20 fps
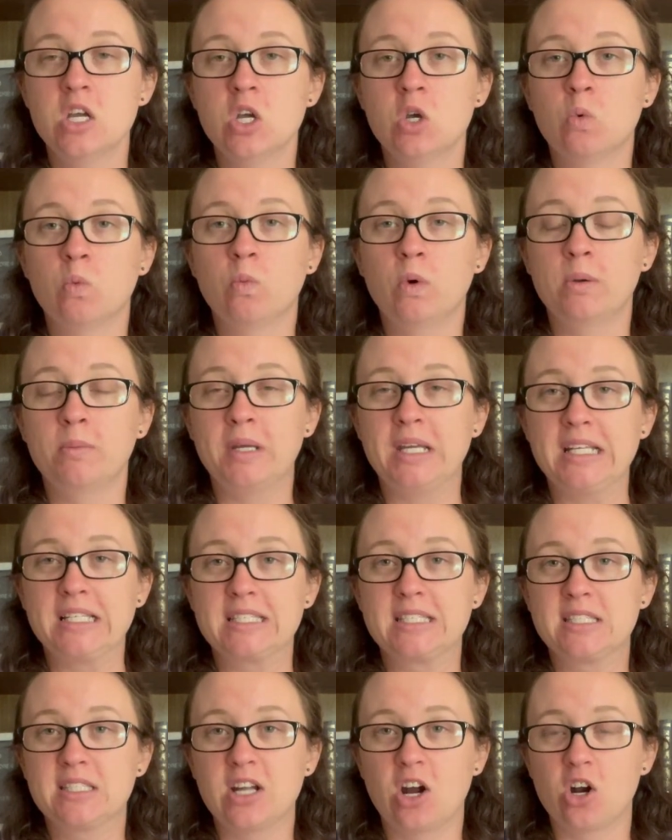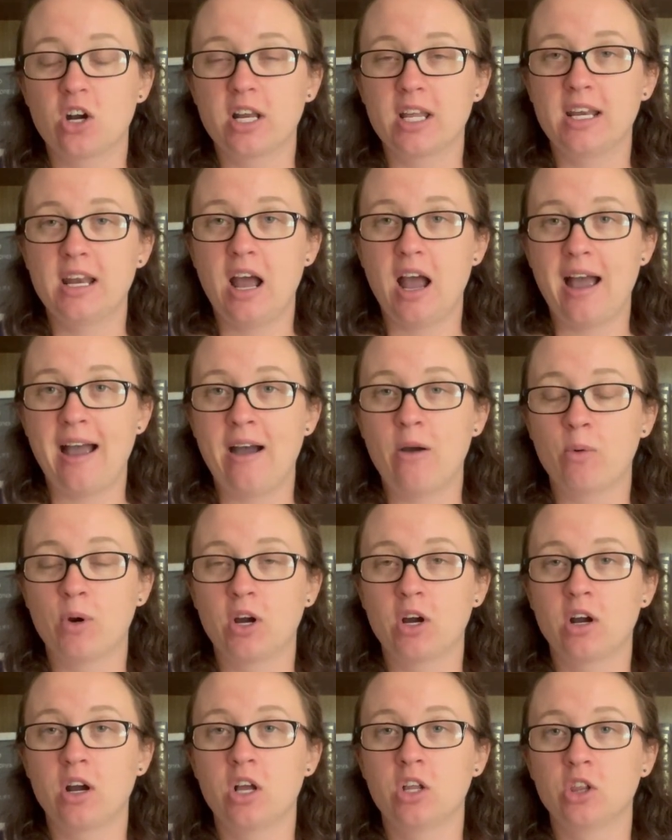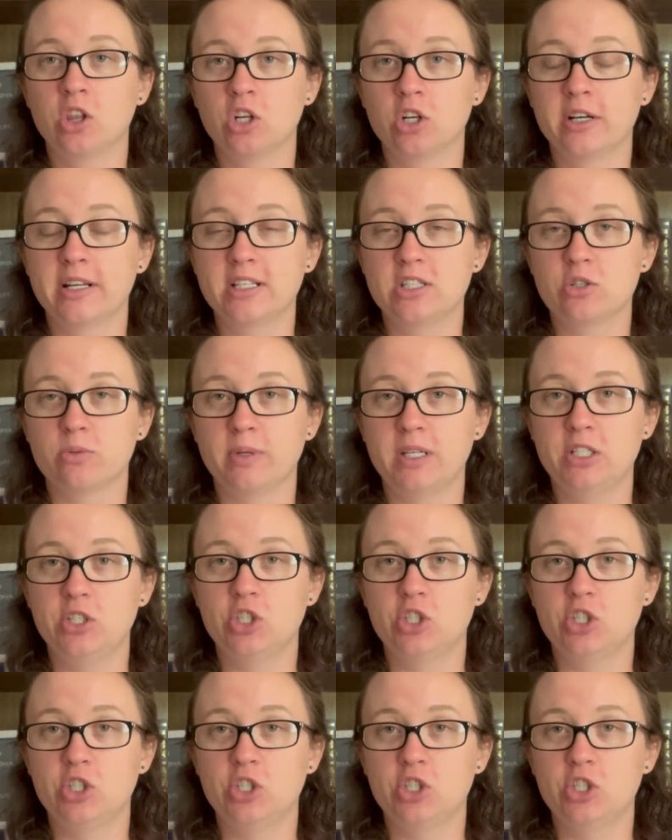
When we started our learning to read